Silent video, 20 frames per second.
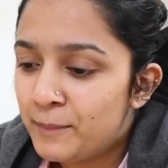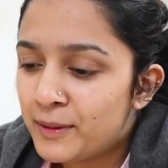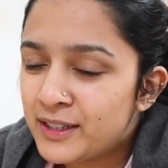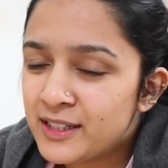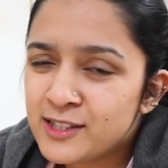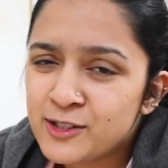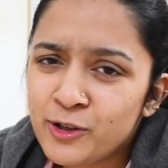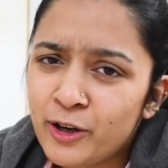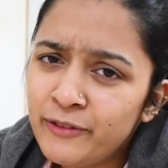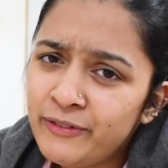But
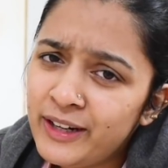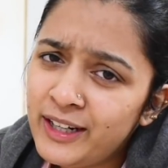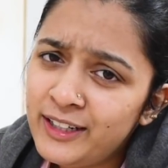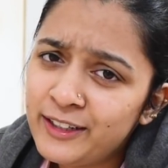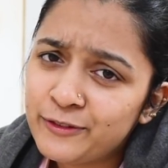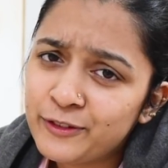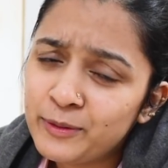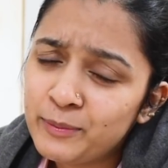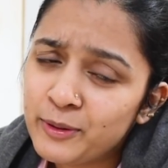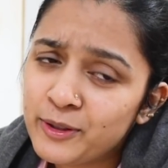it's not very
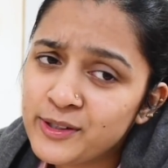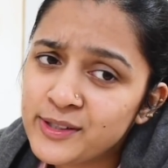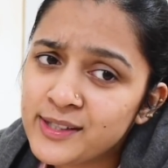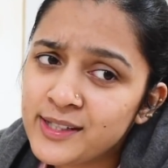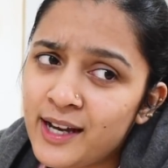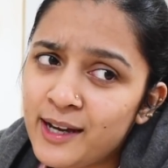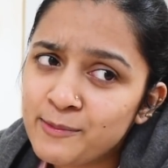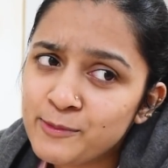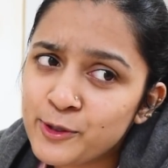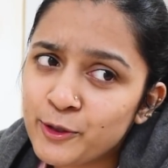different
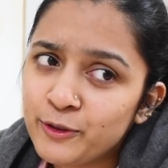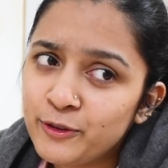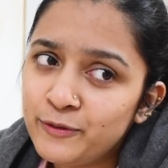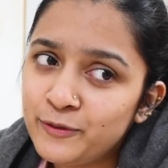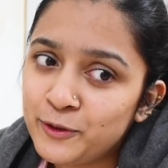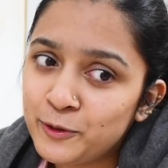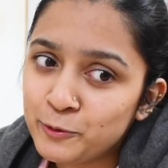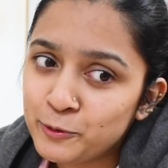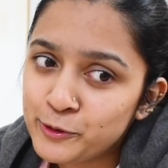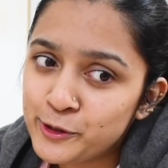because I'm sort
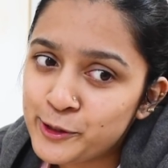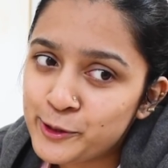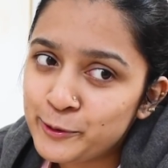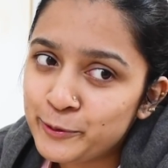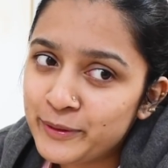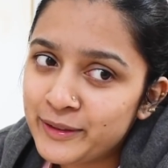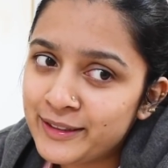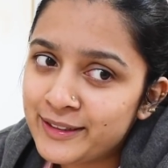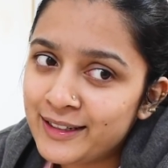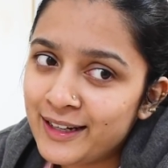of used
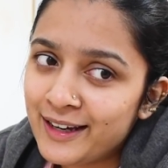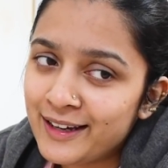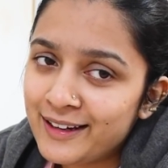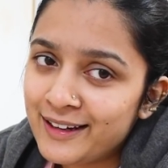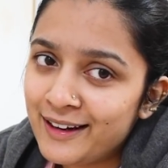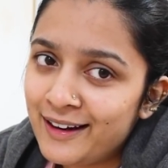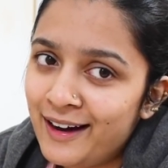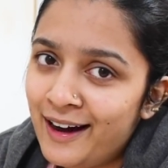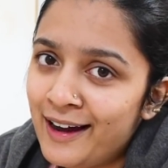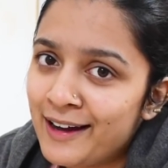to it.
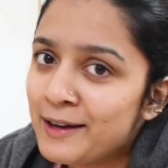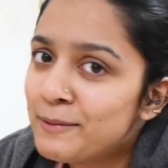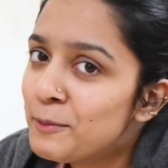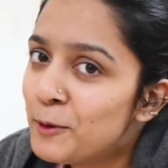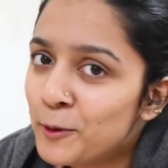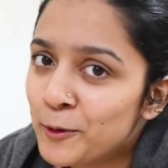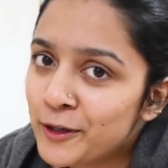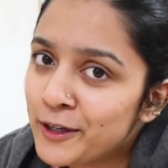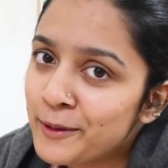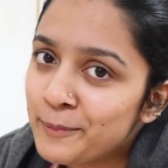Like I am
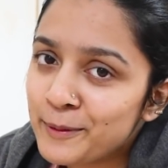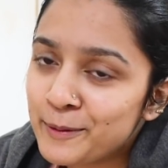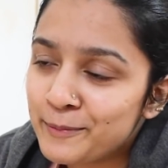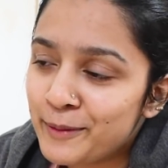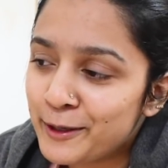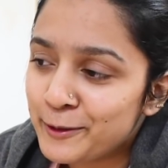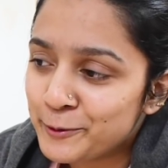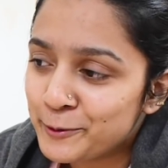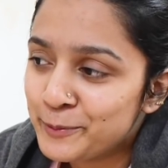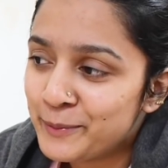holed up in
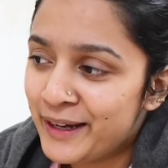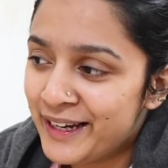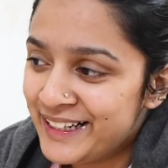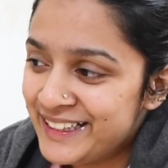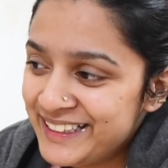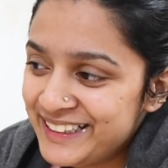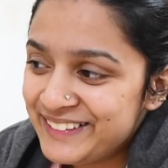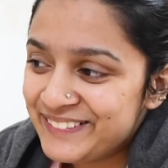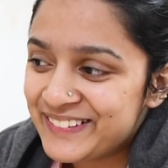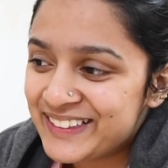my room
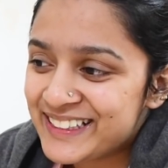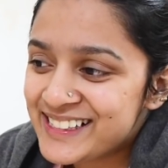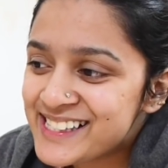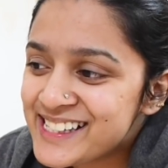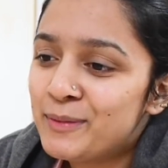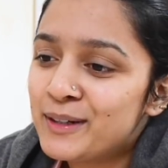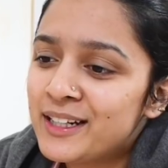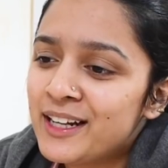anyways.